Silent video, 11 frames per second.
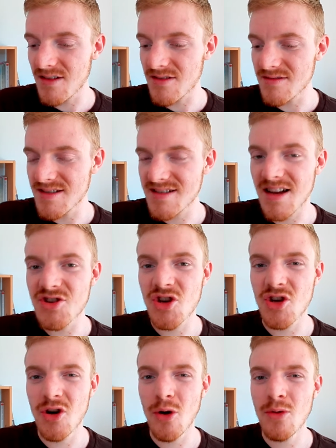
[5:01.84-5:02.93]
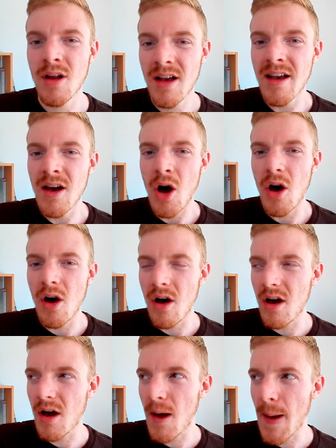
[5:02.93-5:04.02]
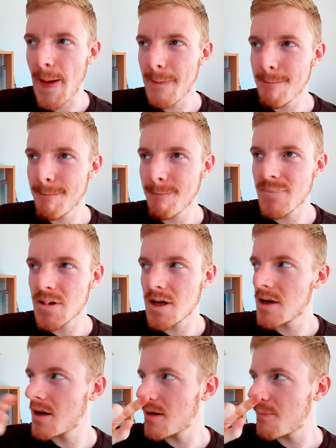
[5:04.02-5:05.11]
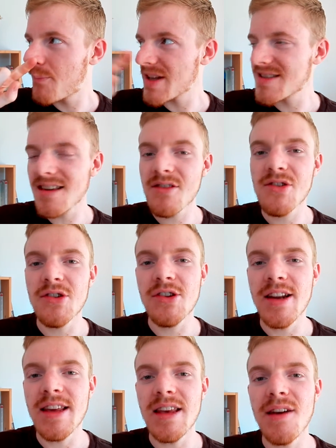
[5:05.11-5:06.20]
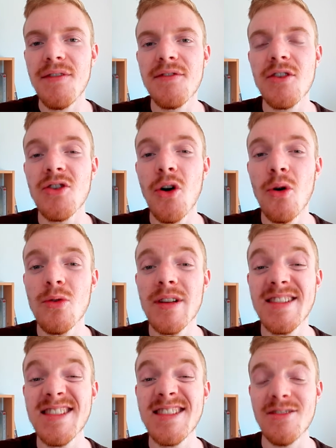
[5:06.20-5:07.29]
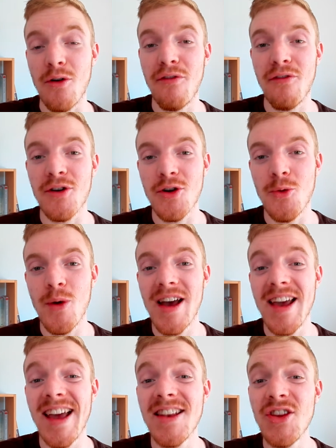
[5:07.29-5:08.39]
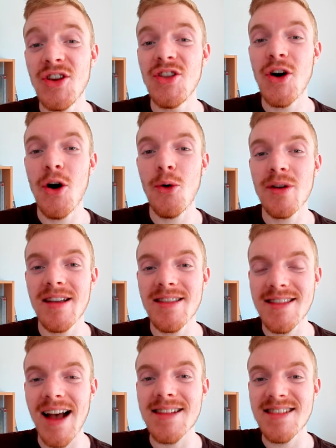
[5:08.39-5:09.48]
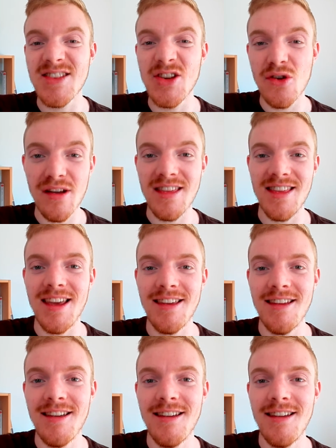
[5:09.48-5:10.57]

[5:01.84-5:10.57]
on such a goal, um, particularly if the goal is so far away and you know that that's your thing.